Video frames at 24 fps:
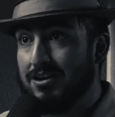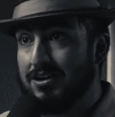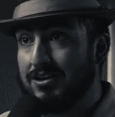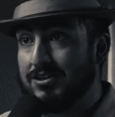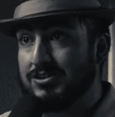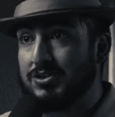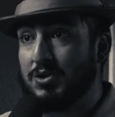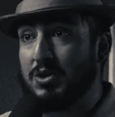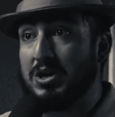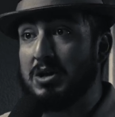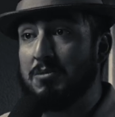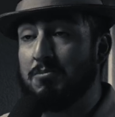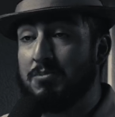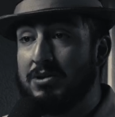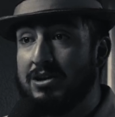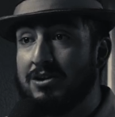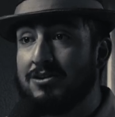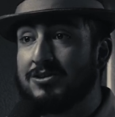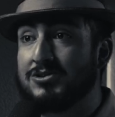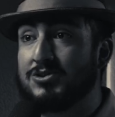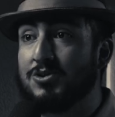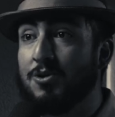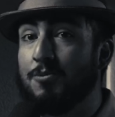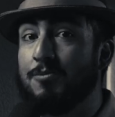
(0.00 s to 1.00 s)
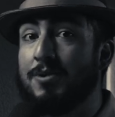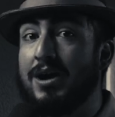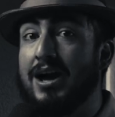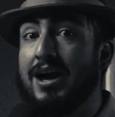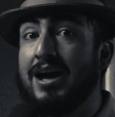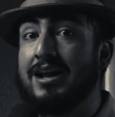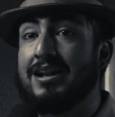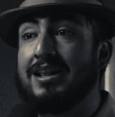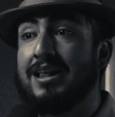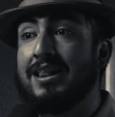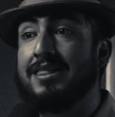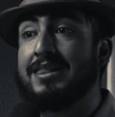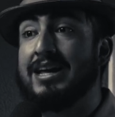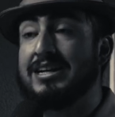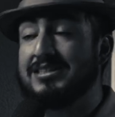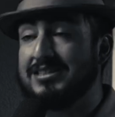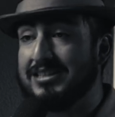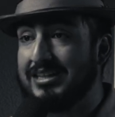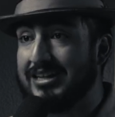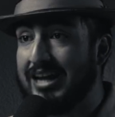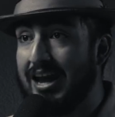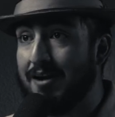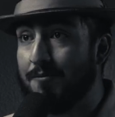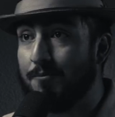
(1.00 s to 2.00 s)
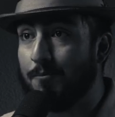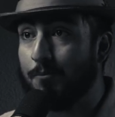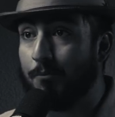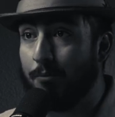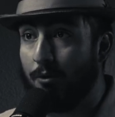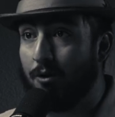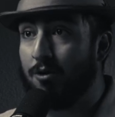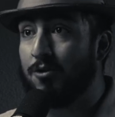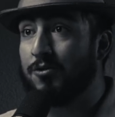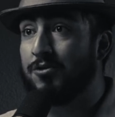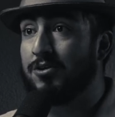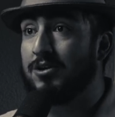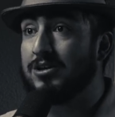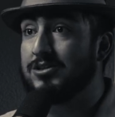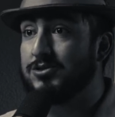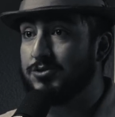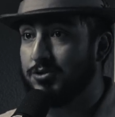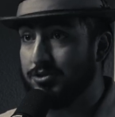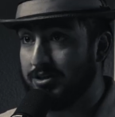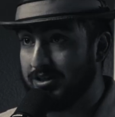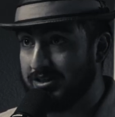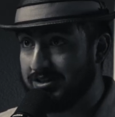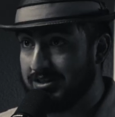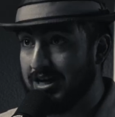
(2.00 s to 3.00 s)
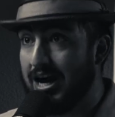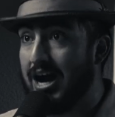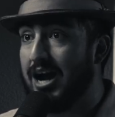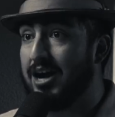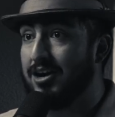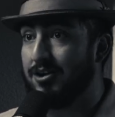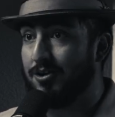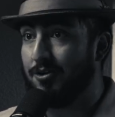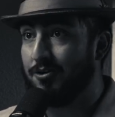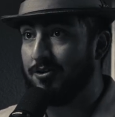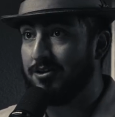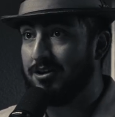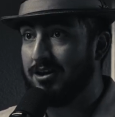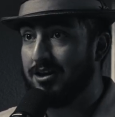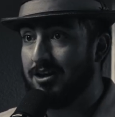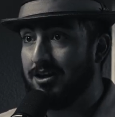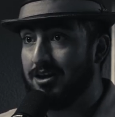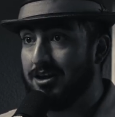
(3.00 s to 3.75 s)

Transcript: So he beat her so bad that she gave birth to the child.